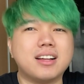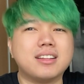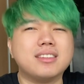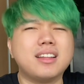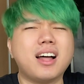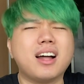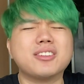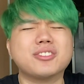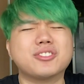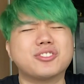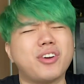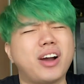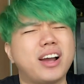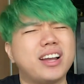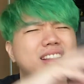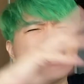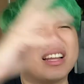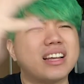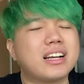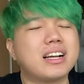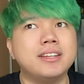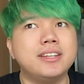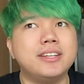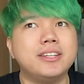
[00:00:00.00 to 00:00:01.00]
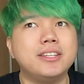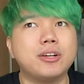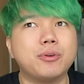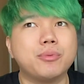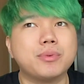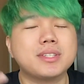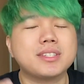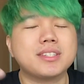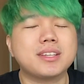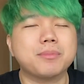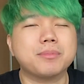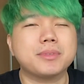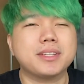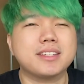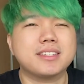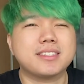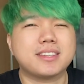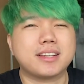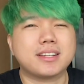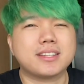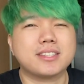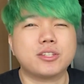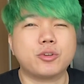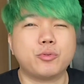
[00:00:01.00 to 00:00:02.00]
not dry, like, you know what, some things
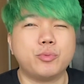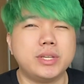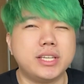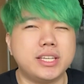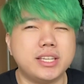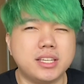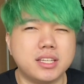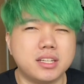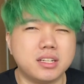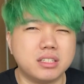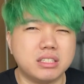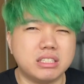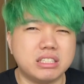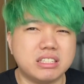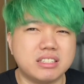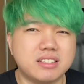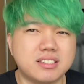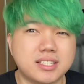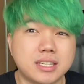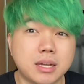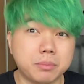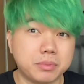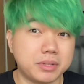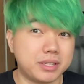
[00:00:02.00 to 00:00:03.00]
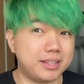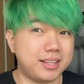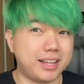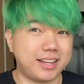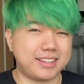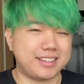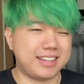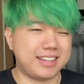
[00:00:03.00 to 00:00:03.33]
like squeaky clean, something like